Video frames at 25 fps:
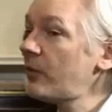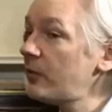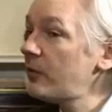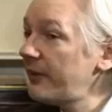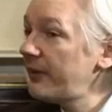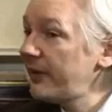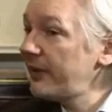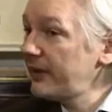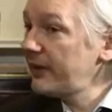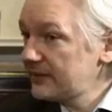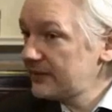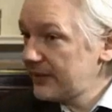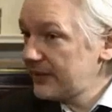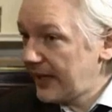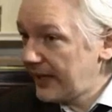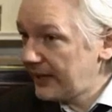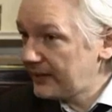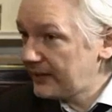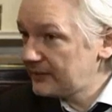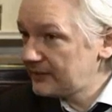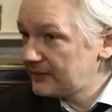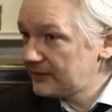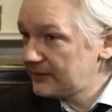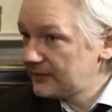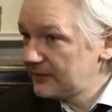were being
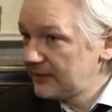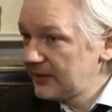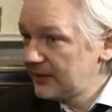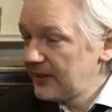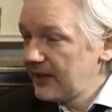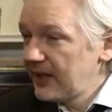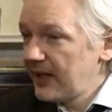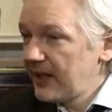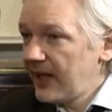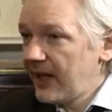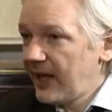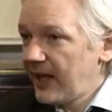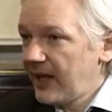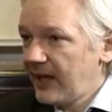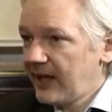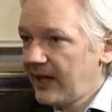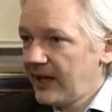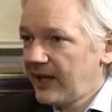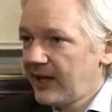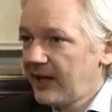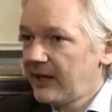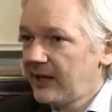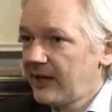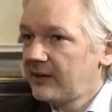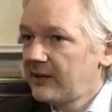attacked
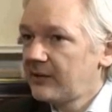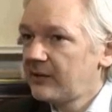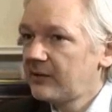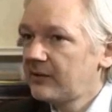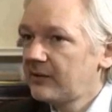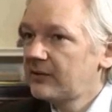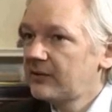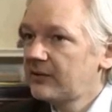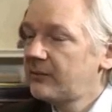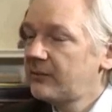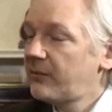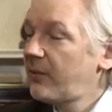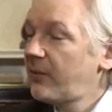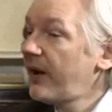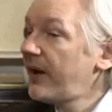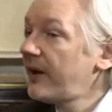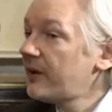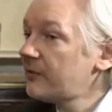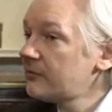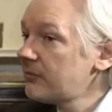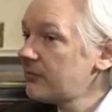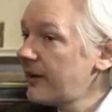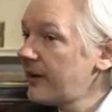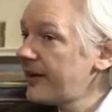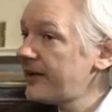
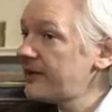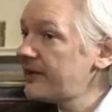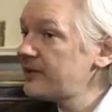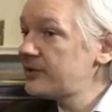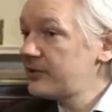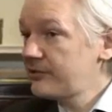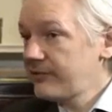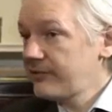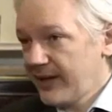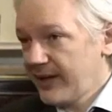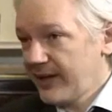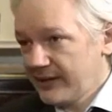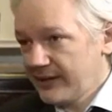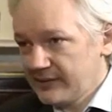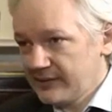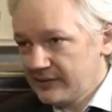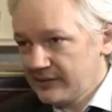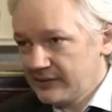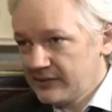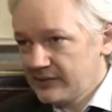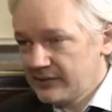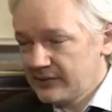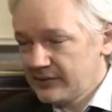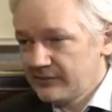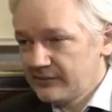by a range of
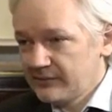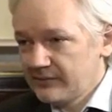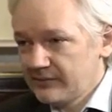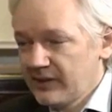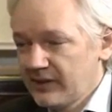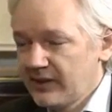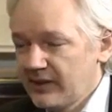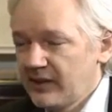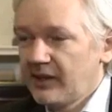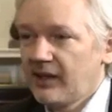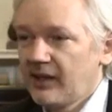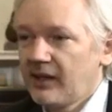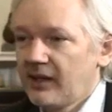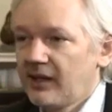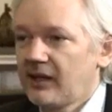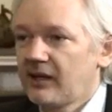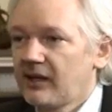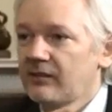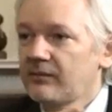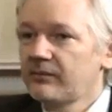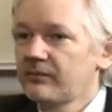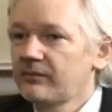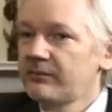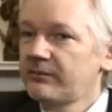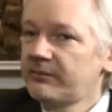actors,
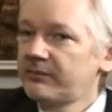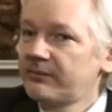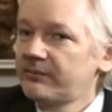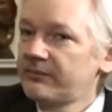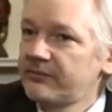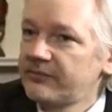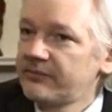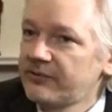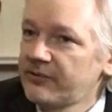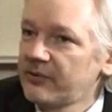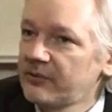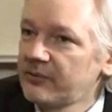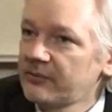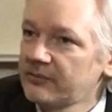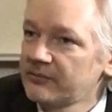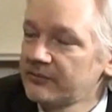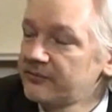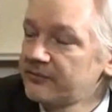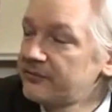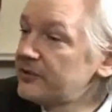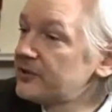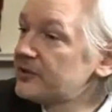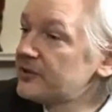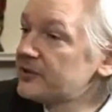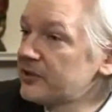
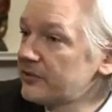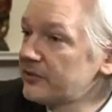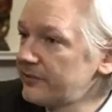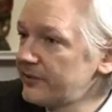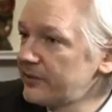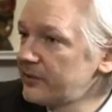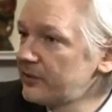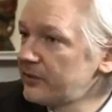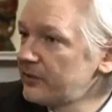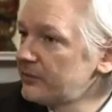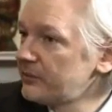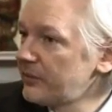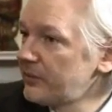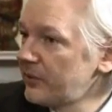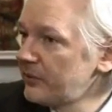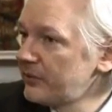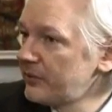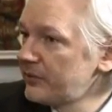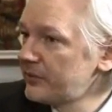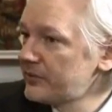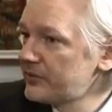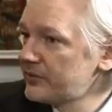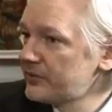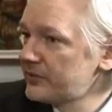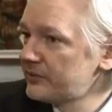from philosophical
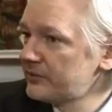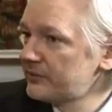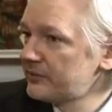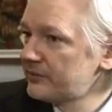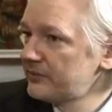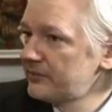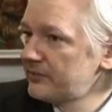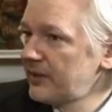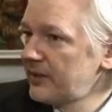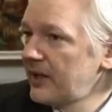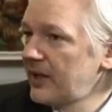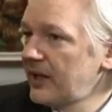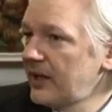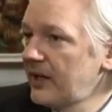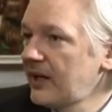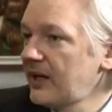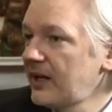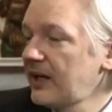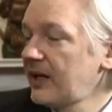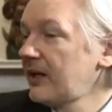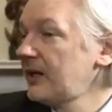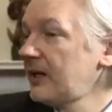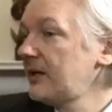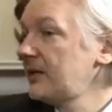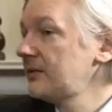opponents
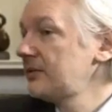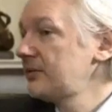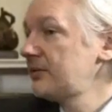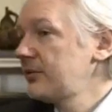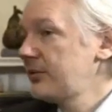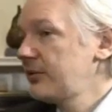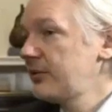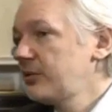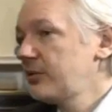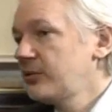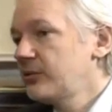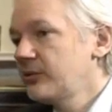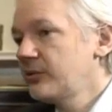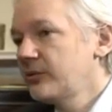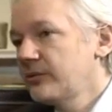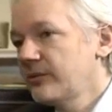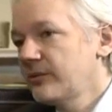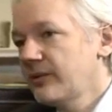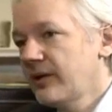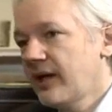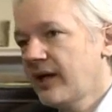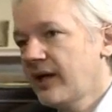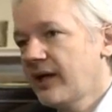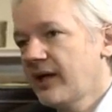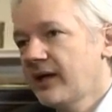
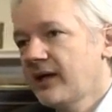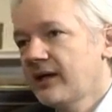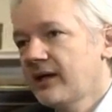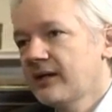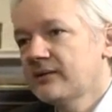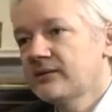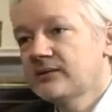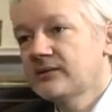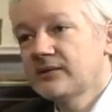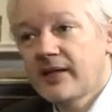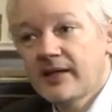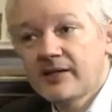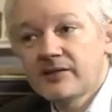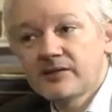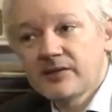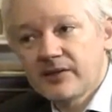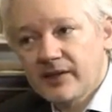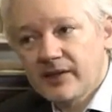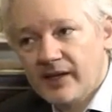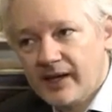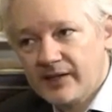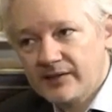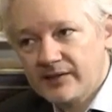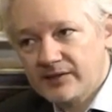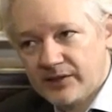to
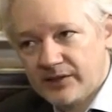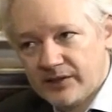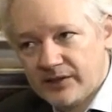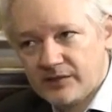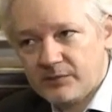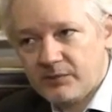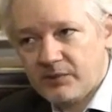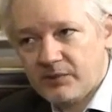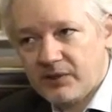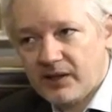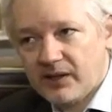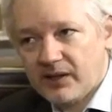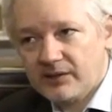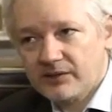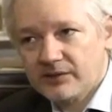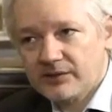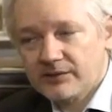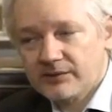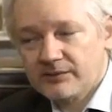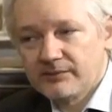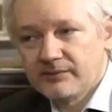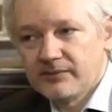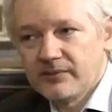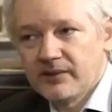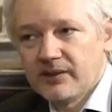states engaged in
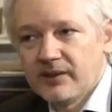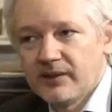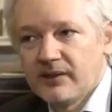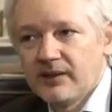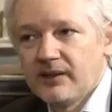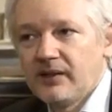espionage.